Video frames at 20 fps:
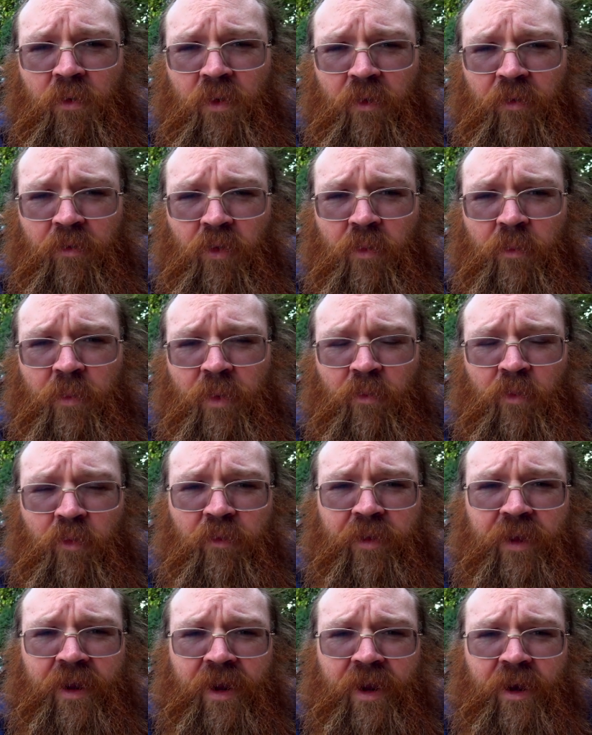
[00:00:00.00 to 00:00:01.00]
I'll do a bit more
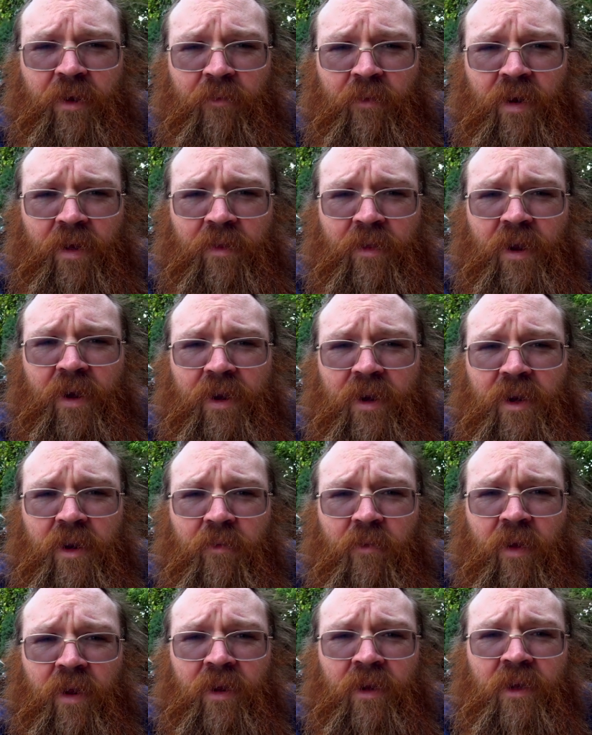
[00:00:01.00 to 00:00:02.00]
digging around that
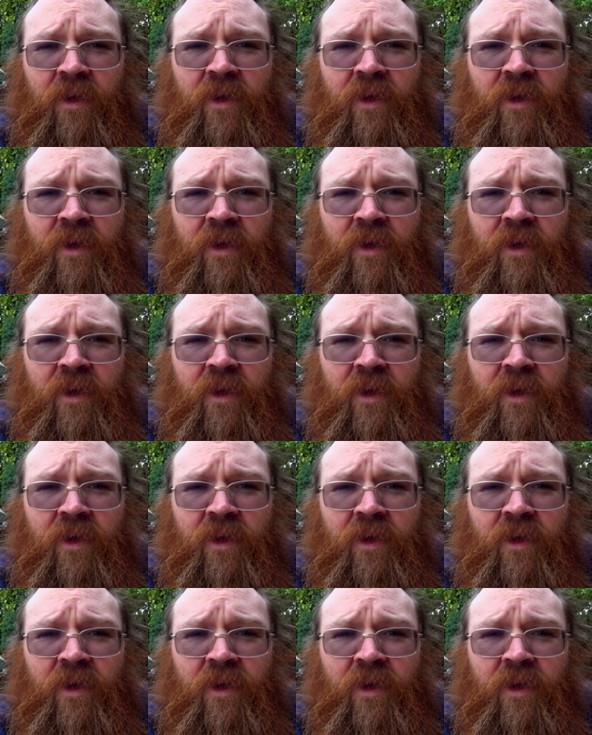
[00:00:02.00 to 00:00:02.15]
anyway.